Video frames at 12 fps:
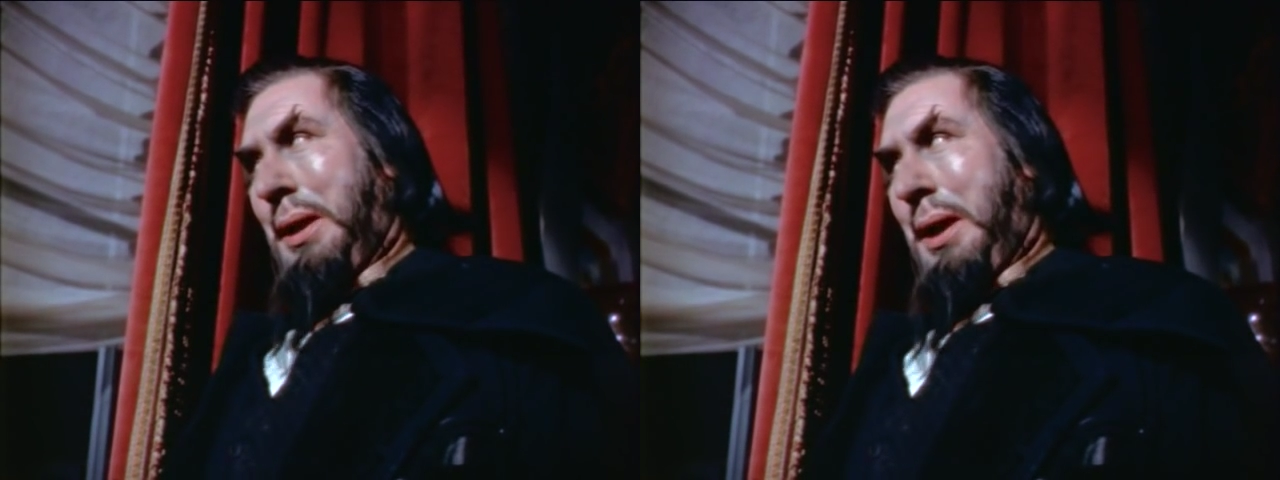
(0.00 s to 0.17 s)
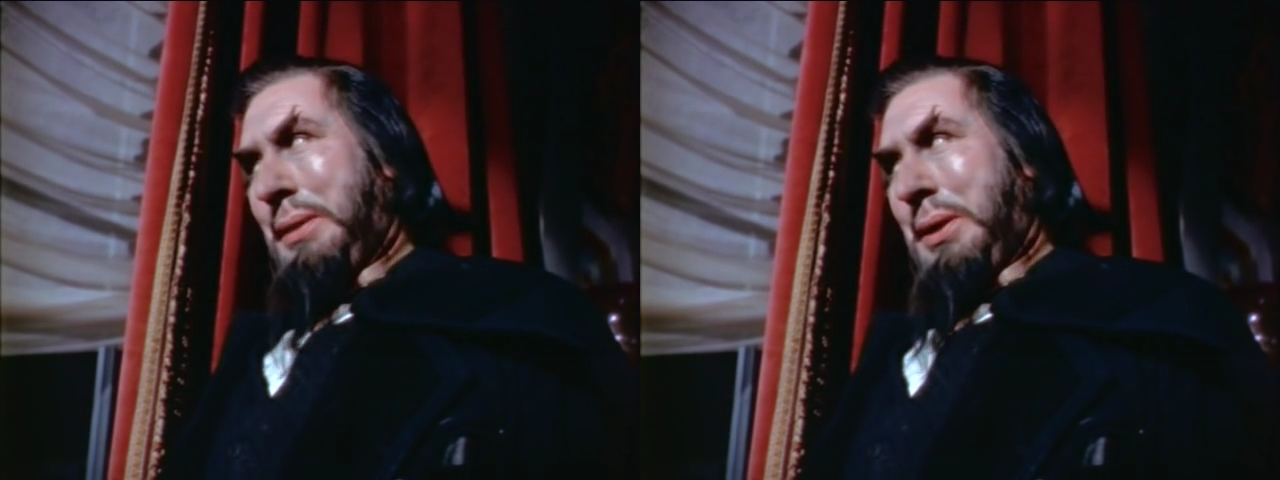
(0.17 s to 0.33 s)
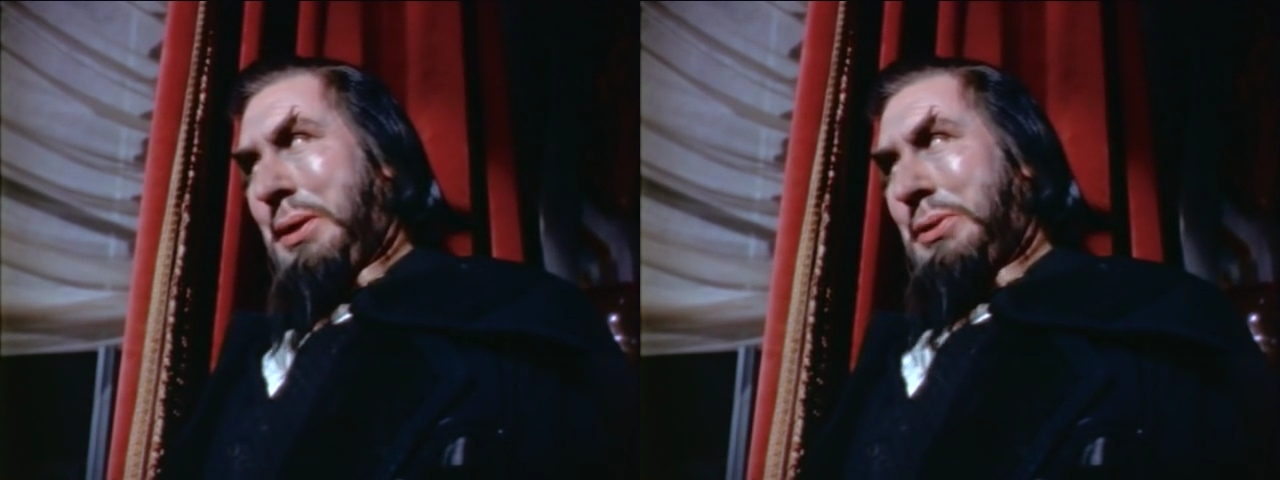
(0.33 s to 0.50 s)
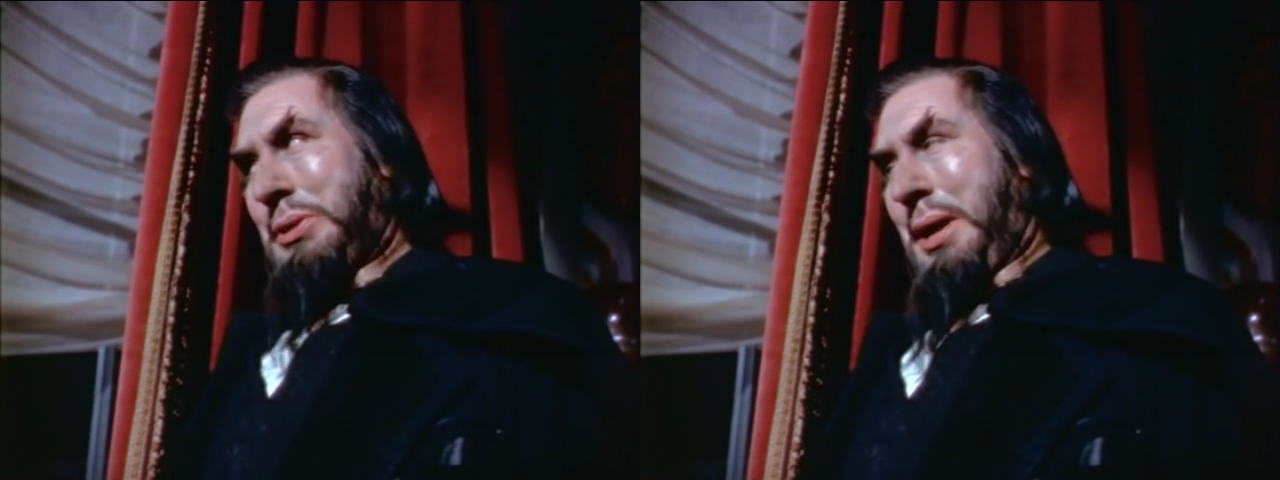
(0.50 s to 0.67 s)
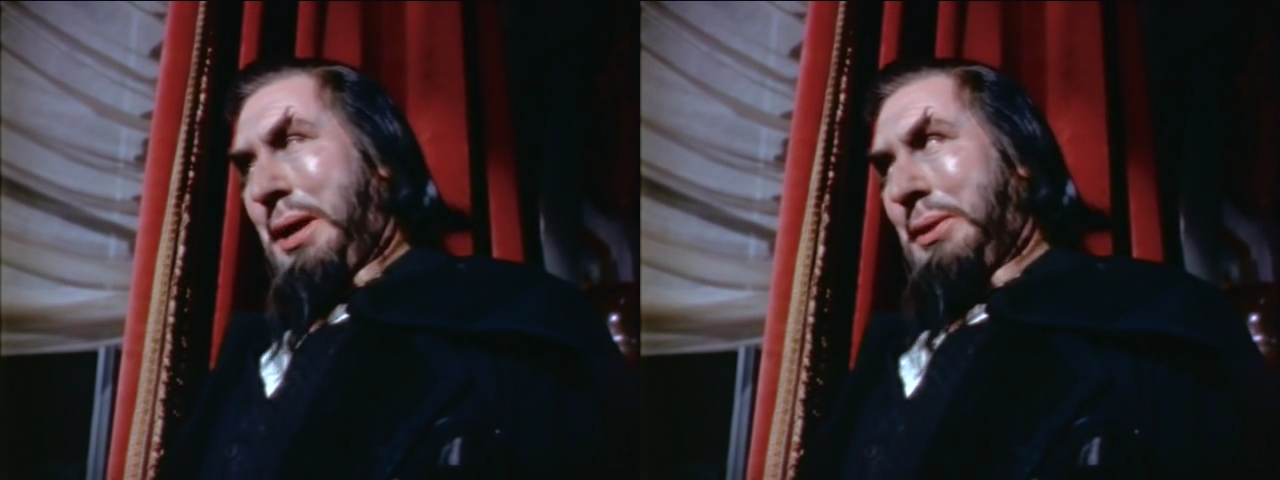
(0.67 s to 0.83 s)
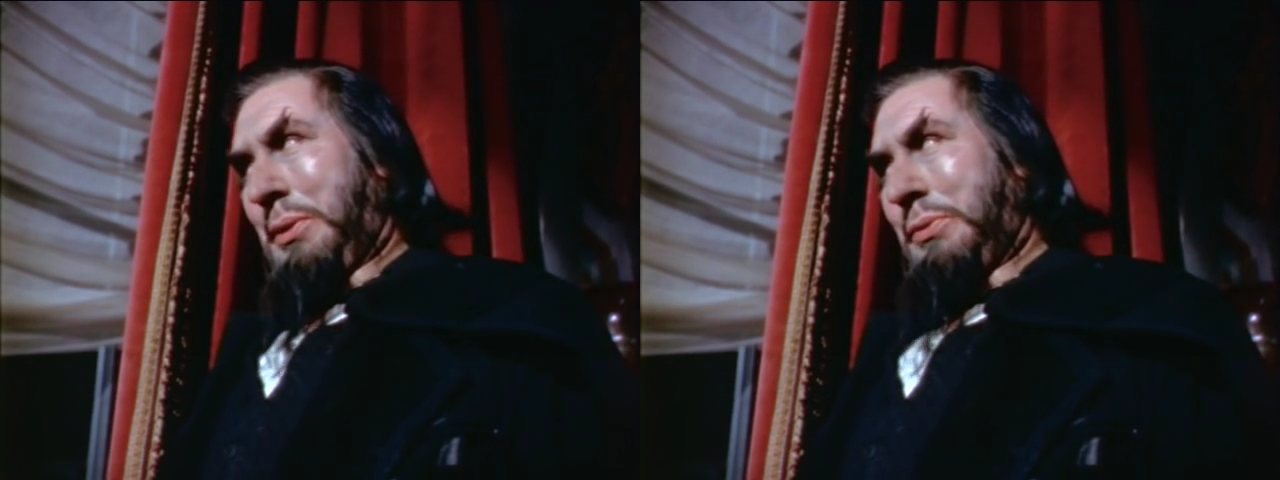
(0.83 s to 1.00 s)
the other
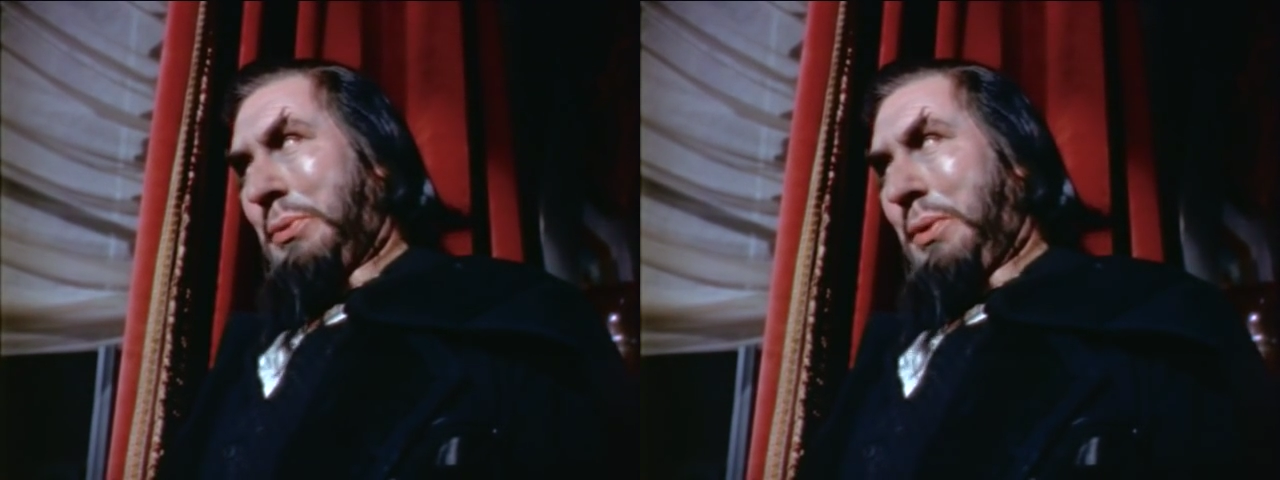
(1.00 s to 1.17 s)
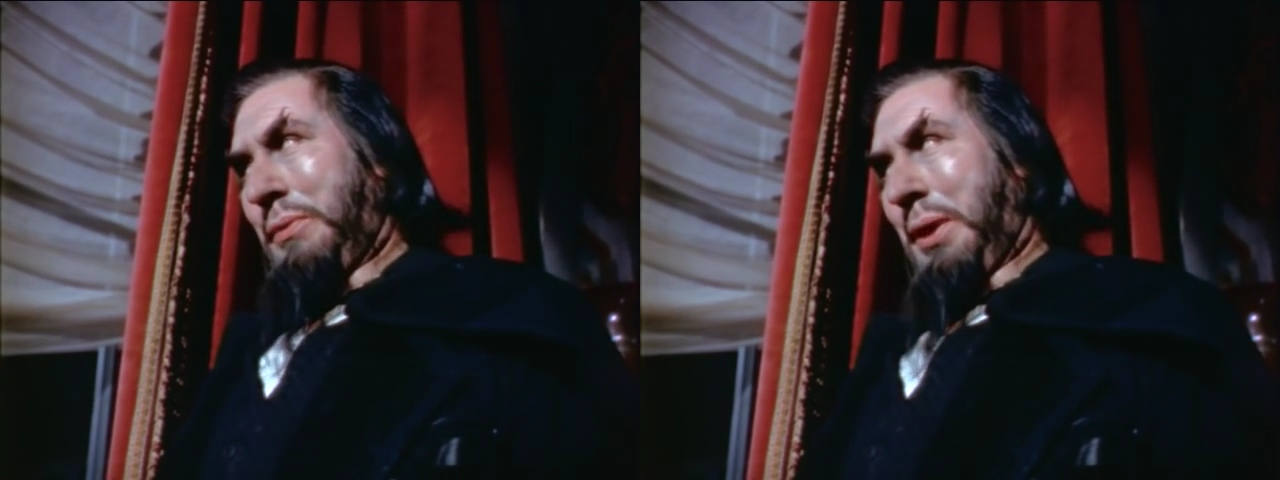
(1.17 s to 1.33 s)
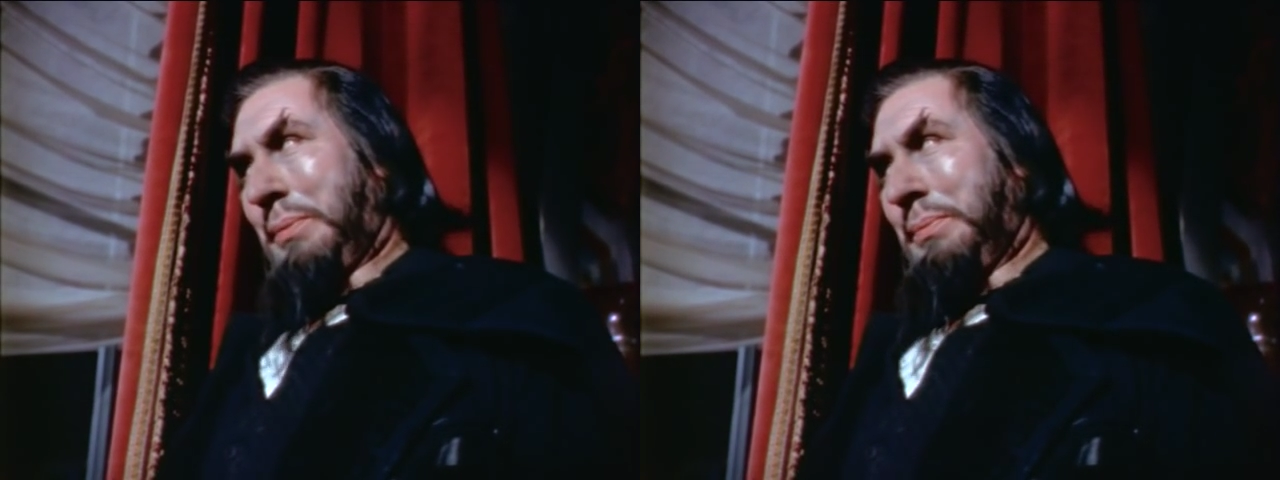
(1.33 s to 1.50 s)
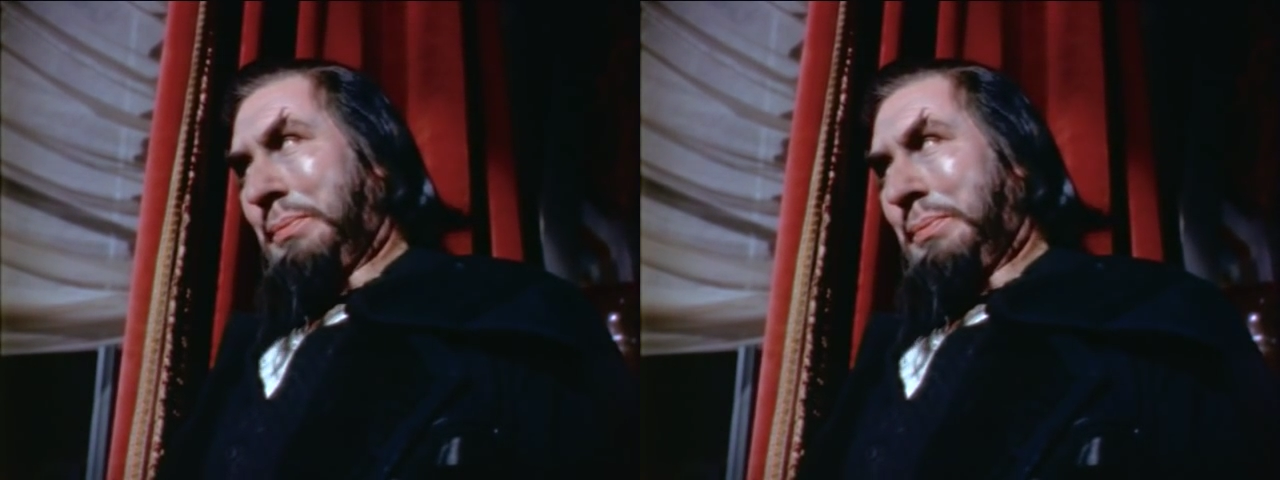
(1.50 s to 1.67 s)
side of the river.